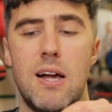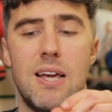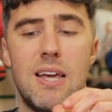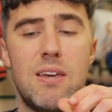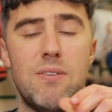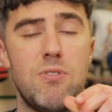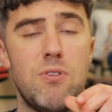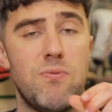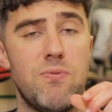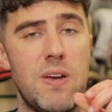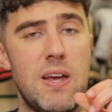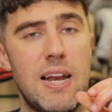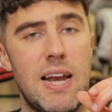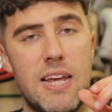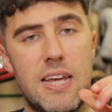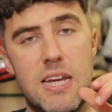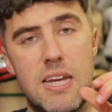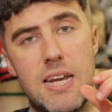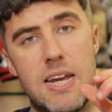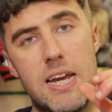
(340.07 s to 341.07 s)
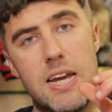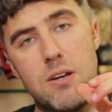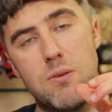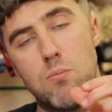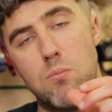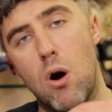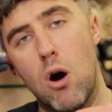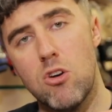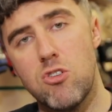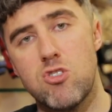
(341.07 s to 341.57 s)
if you feel like you need
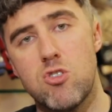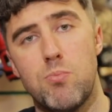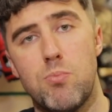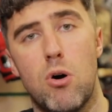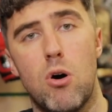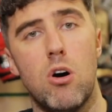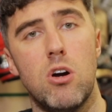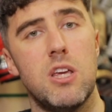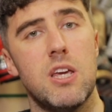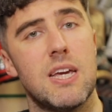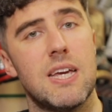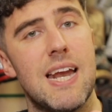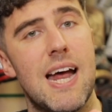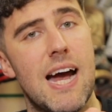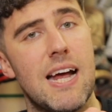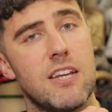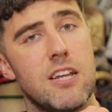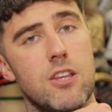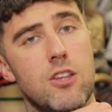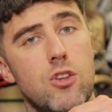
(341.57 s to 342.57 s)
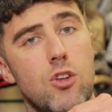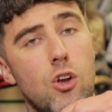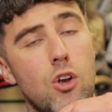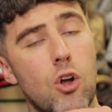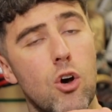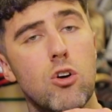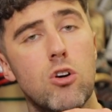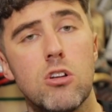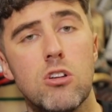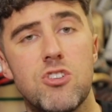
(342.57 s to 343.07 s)
more support, you can add in the
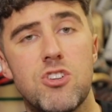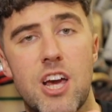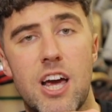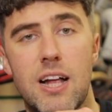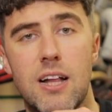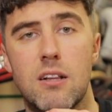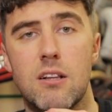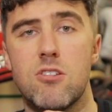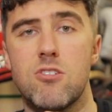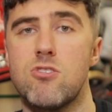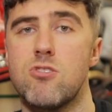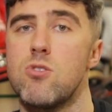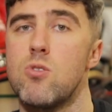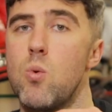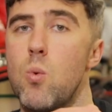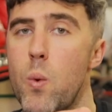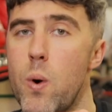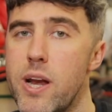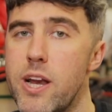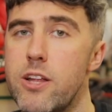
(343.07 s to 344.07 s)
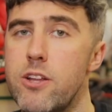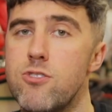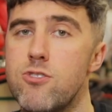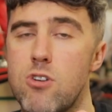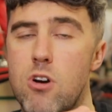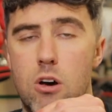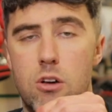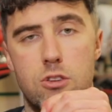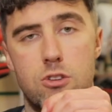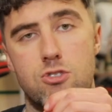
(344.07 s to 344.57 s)
knuckle gels, the Winans
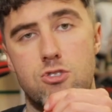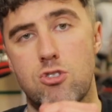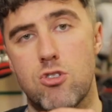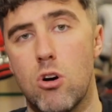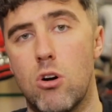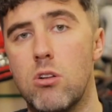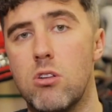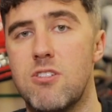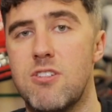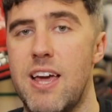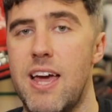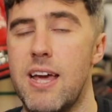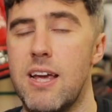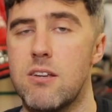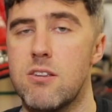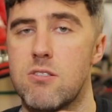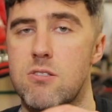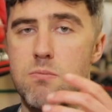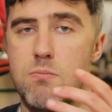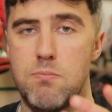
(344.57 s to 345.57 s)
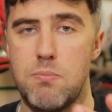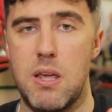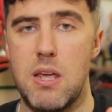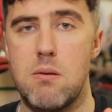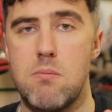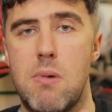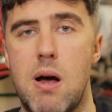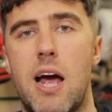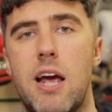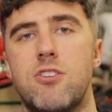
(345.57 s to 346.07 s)
or the Skulltex,
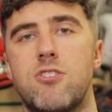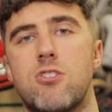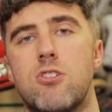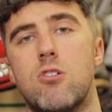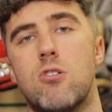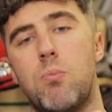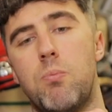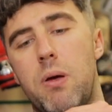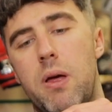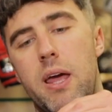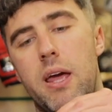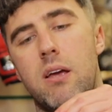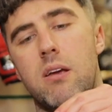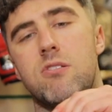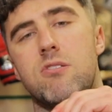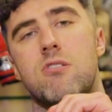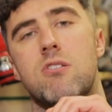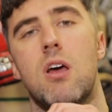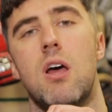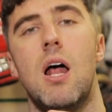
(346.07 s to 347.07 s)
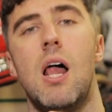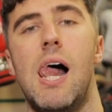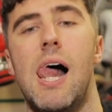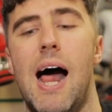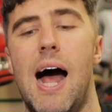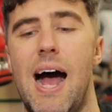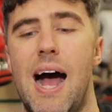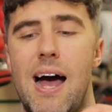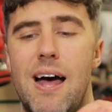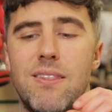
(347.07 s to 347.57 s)
being my two picks.
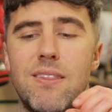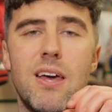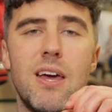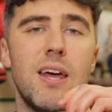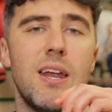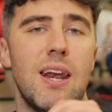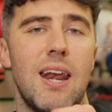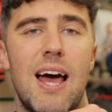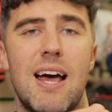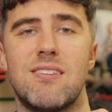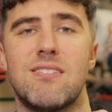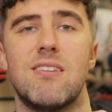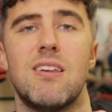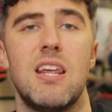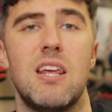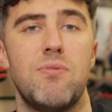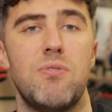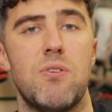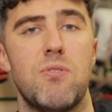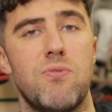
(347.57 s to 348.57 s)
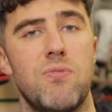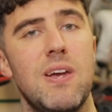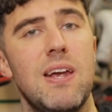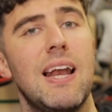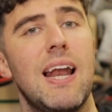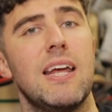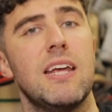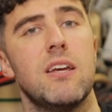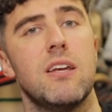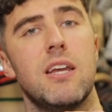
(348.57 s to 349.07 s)
And then lastly, if you
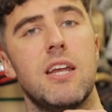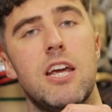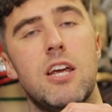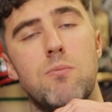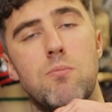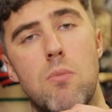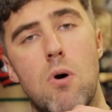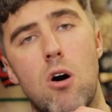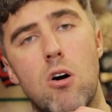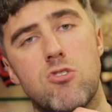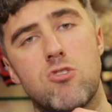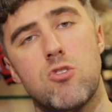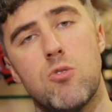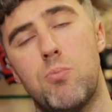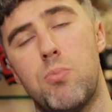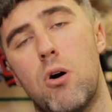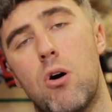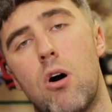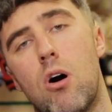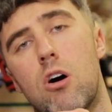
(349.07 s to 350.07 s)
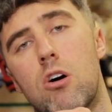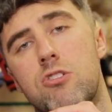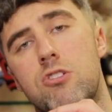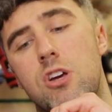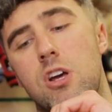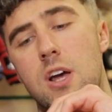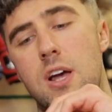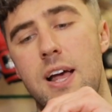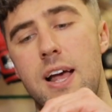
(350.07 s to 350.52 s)
feel like you need more support,